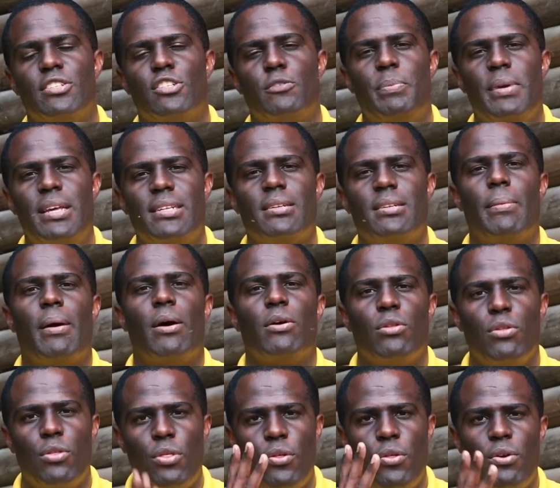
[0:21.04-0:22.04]
speaks about
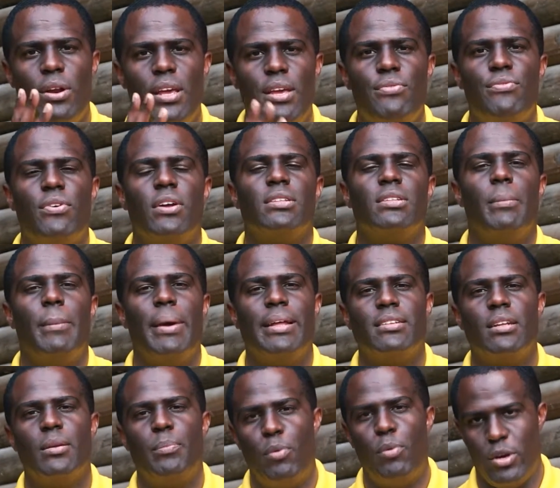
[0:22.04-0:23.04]
three
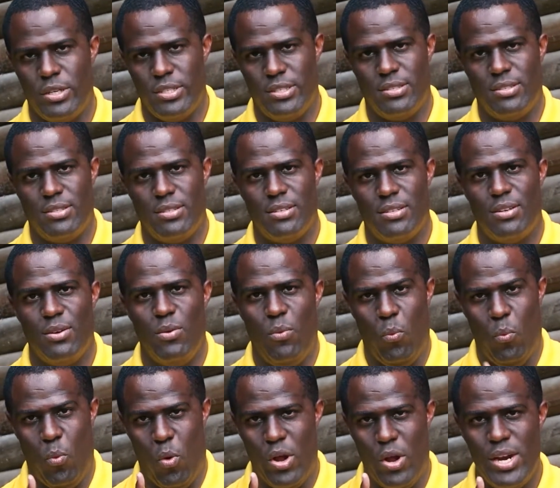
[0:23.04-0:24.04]
fundamental points.
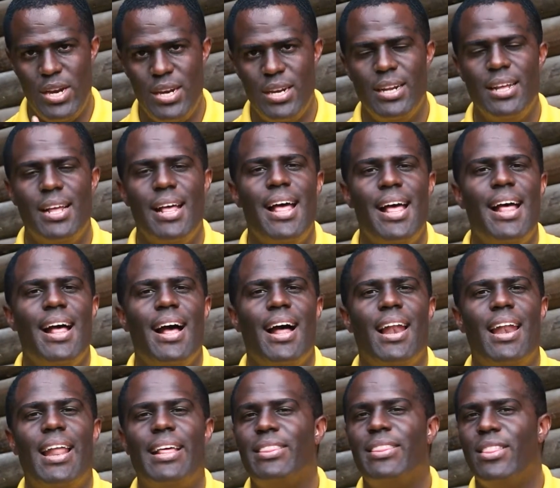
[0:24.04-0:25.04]
One,
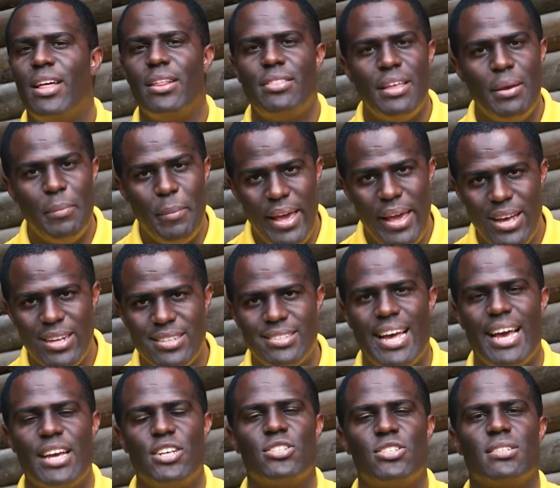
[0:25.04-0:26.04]
let nothing make us
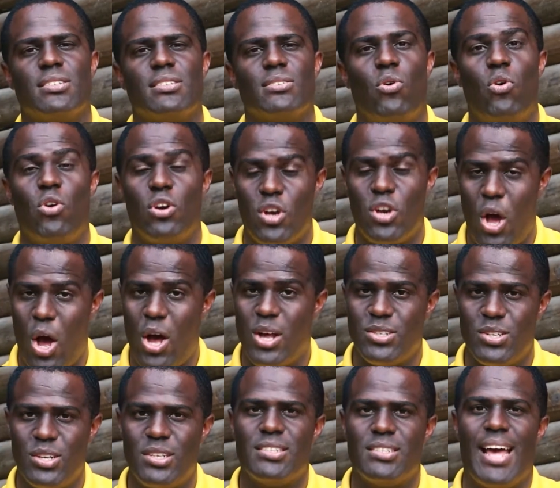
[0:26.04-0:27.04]
anxious or
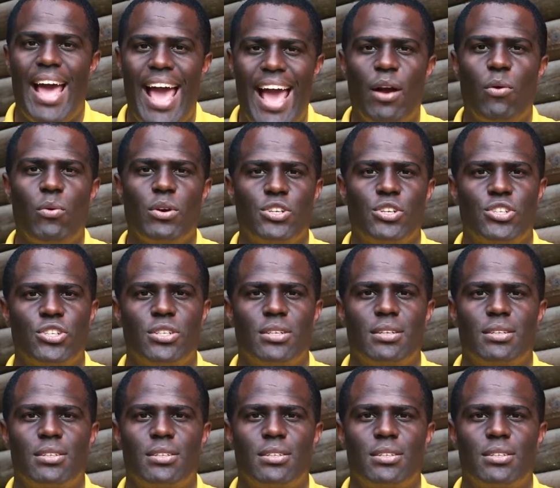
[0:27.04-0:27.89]
cause us anguish.